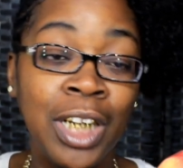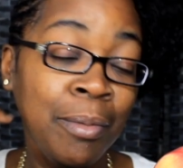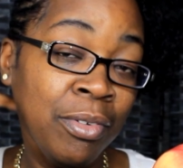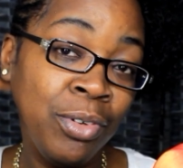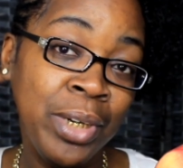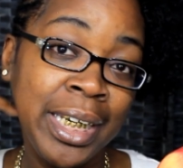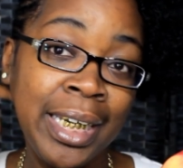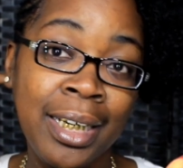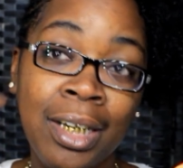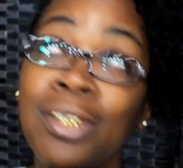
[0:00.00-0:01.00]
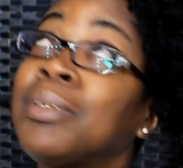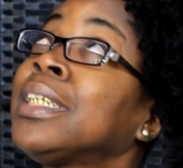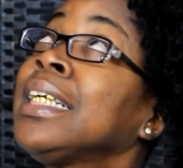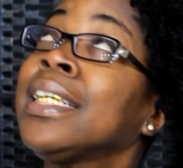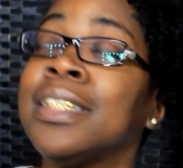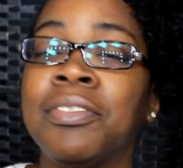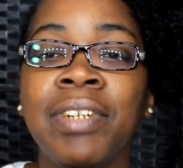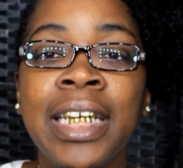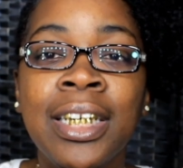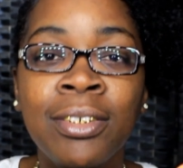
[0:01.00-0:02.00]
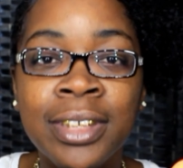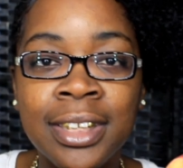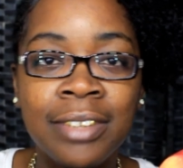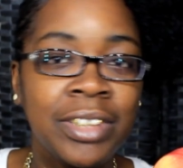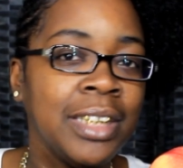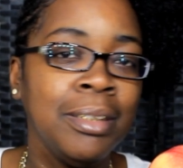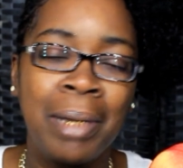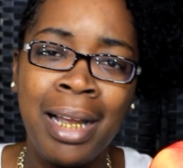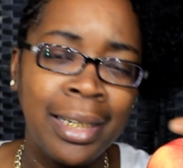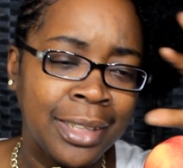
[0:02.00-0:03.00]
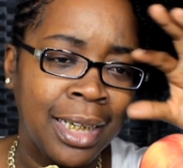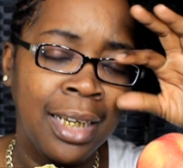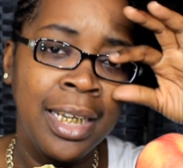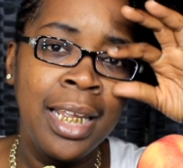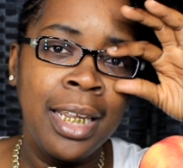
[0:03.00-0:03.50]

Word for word: y'all, before it get cold, because I had this fan on and stuff, y'all. I'm hot, y'all.